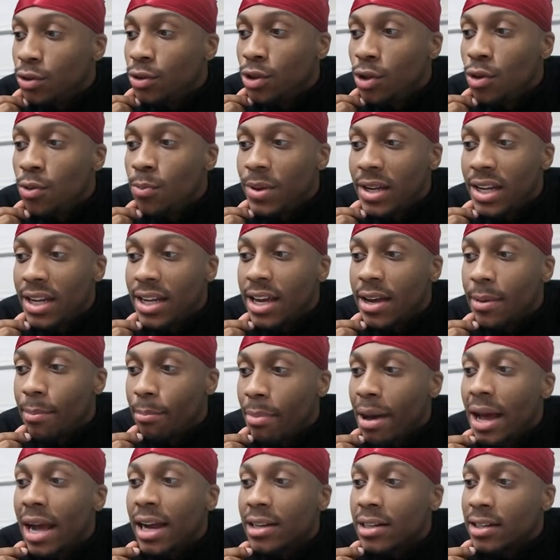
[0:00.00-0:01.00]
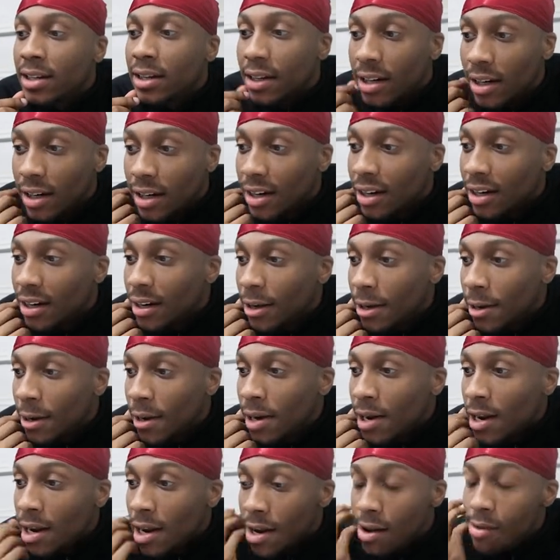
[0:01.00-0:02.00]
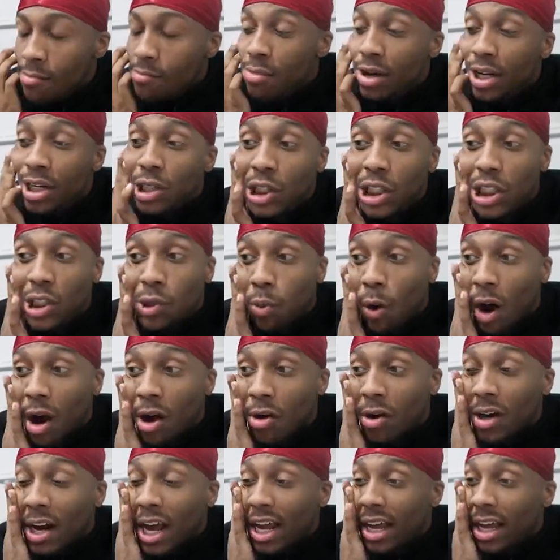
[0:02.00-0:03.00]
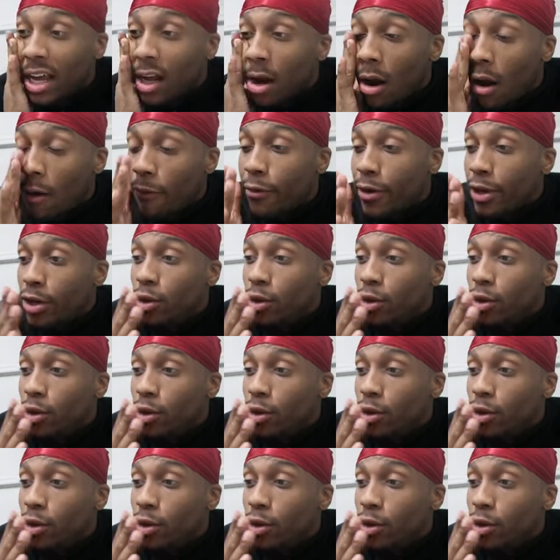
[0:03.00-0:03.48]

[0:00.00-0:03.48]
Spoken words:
You do be getting back there. But you just work on that get off